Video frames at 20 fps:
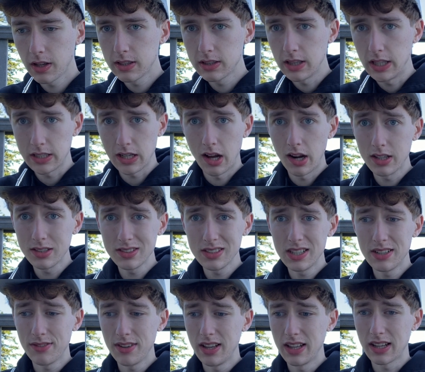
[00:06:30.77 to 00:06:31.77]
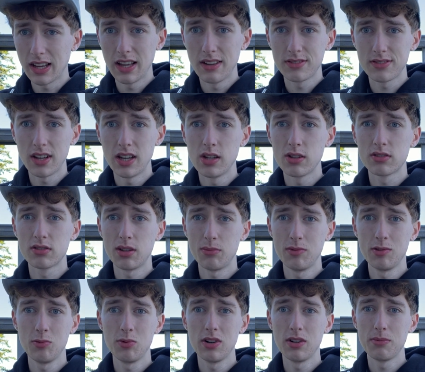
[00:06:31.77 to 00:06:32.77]
Like honestly, if
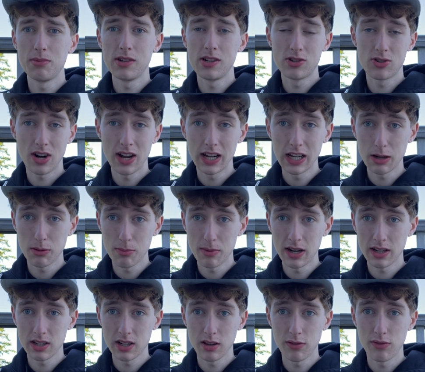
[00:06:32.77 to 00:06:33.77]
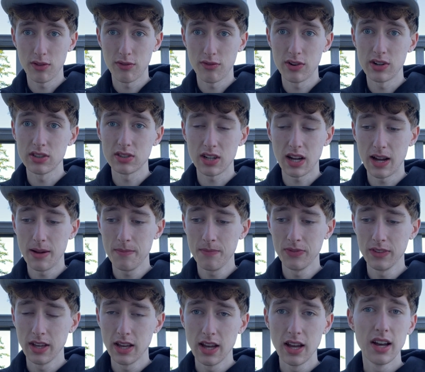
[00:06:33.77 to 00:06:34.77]
someone were to be trying yerba mate for the first time,
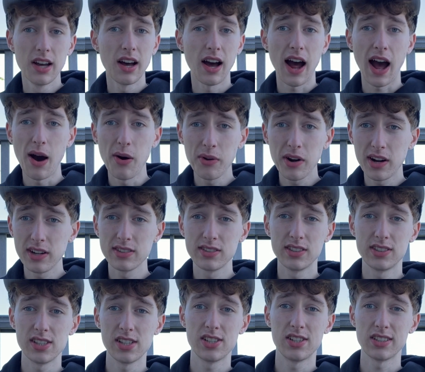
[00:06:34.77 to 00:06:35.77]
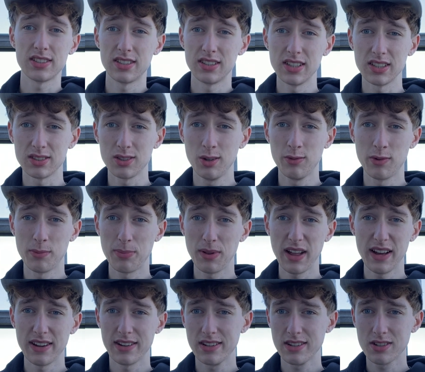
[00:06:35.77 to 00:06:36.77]
I would honestly suggest this over
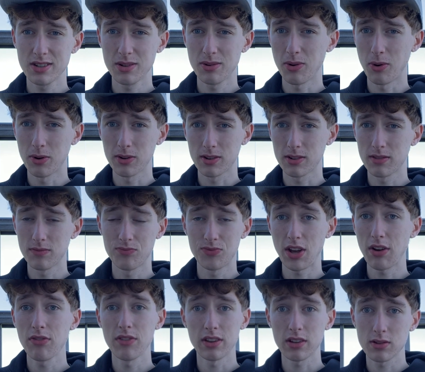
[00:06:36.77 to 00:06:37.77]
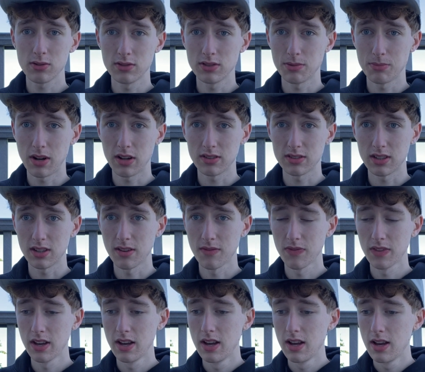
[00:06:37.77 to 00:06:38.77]
Playadito, or definitely Cruz de Malta,
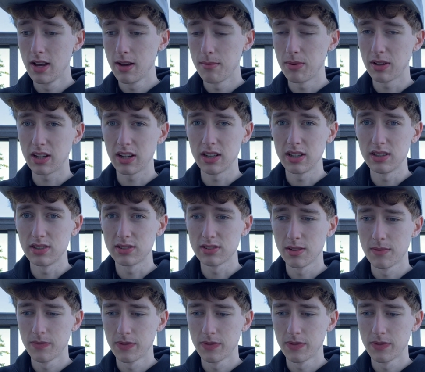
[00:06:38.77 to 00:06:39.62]
because